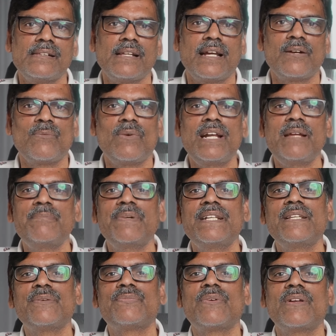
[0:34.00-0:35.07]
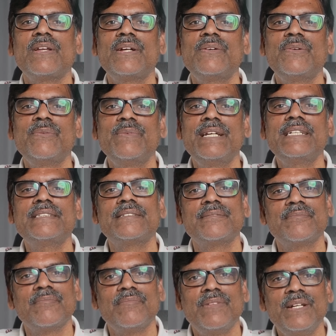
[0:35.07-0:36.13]
And what happened the following 2 weeks?
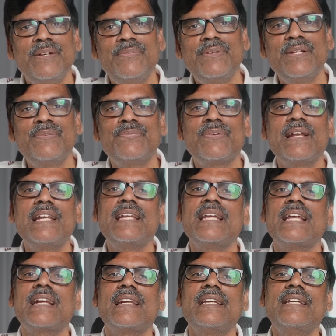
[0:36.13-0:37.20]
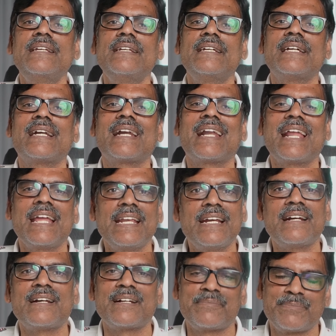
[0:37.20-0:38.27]
Nifty fell nearly
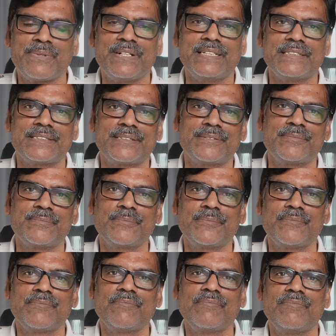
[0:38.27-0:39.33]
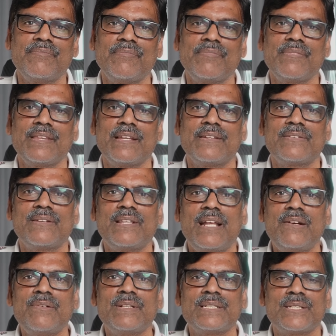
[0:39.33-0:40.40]
900 points. So that
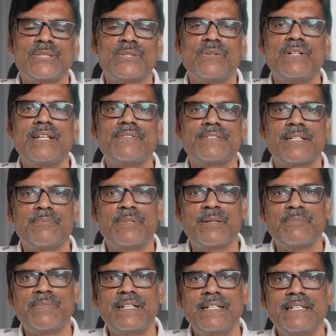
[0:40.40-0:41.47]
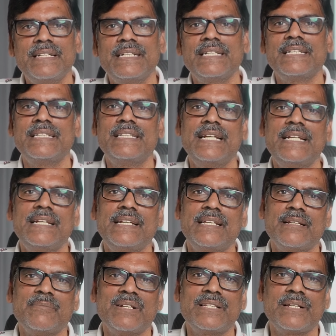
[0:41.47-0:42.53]
was the story of September. Then in
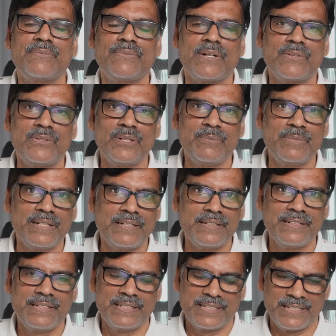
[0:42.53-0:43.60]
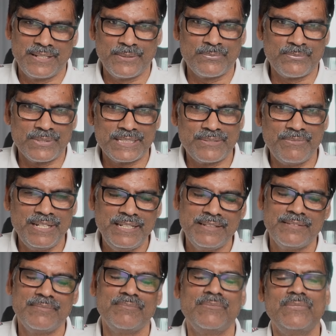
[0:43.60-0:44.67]
the month of October, the first week,
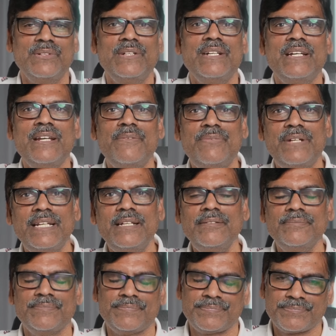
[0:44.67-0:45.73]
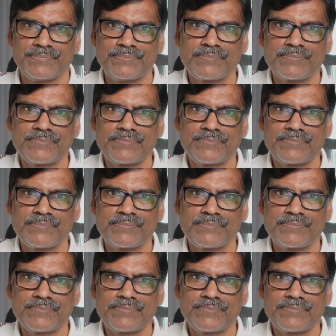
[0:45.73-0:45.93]
Nifty